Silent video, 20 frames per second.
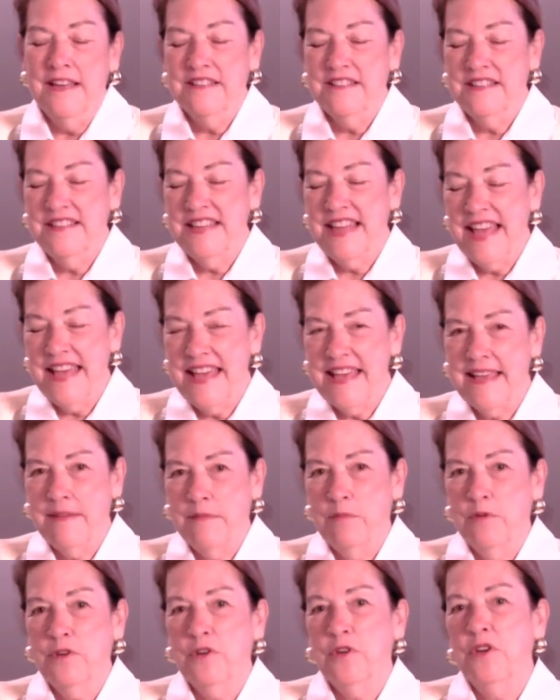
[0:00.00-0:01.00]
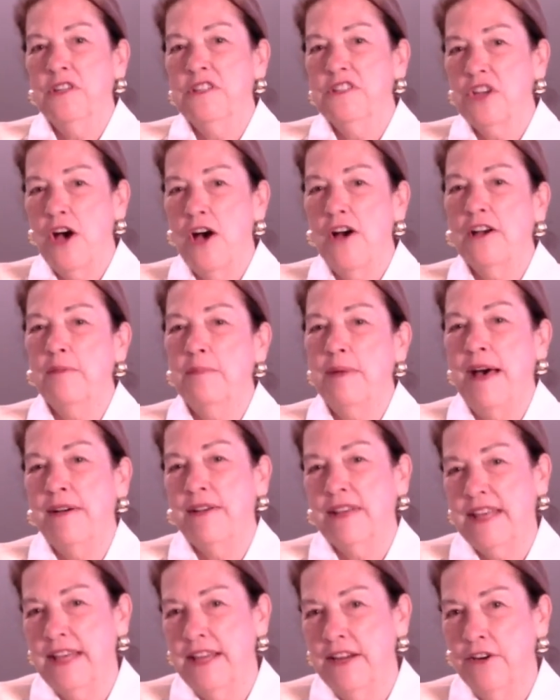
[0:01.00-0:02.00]
Today, we're going to talk
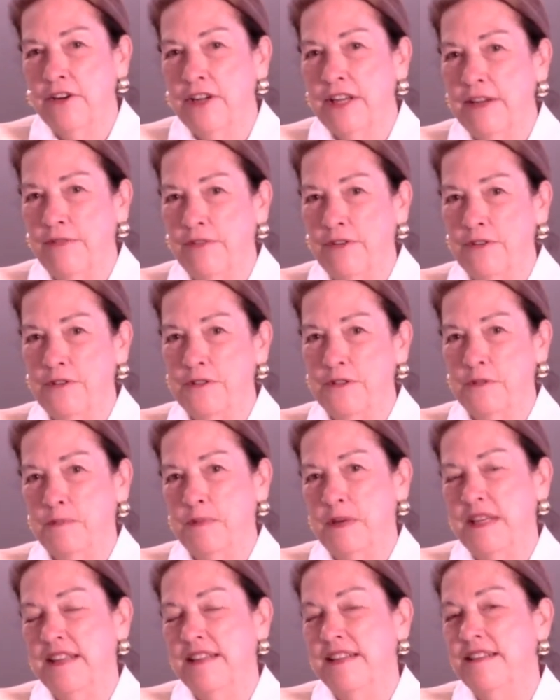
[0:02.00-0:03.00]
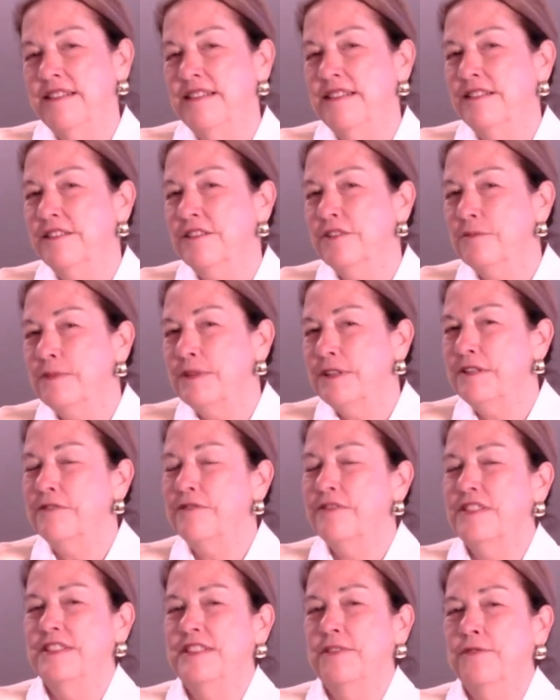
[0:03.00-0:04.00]
about caregivers, but in a little bit
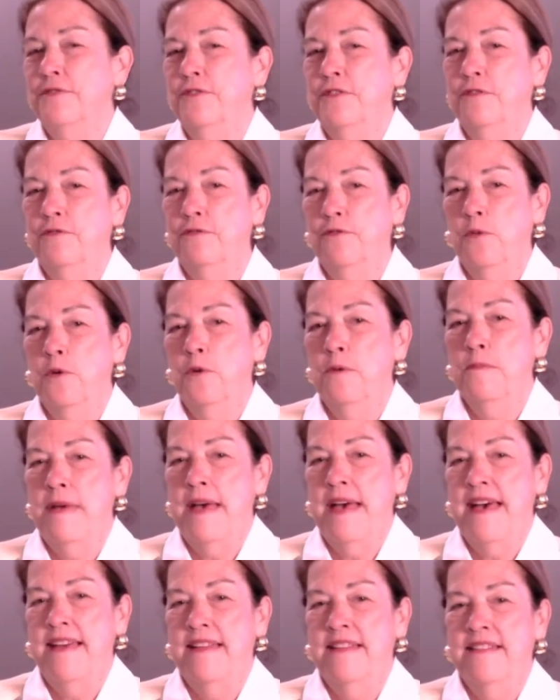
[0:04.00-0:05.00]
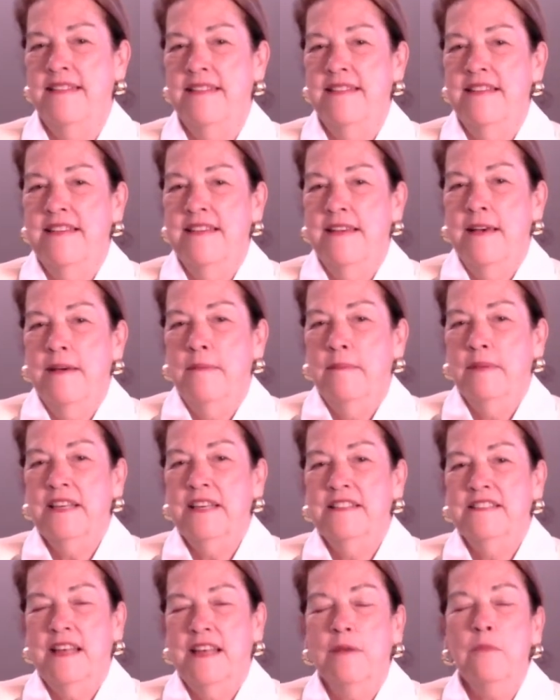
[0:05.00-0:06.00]
of a different format.
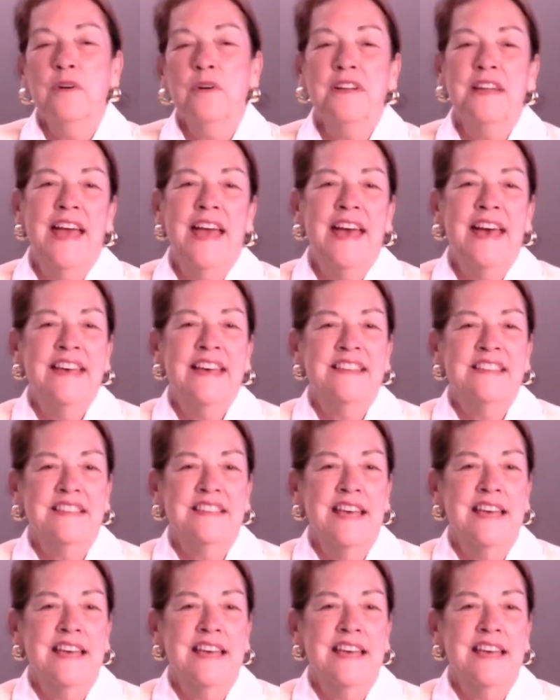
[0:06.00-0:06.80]
Because I want to ask,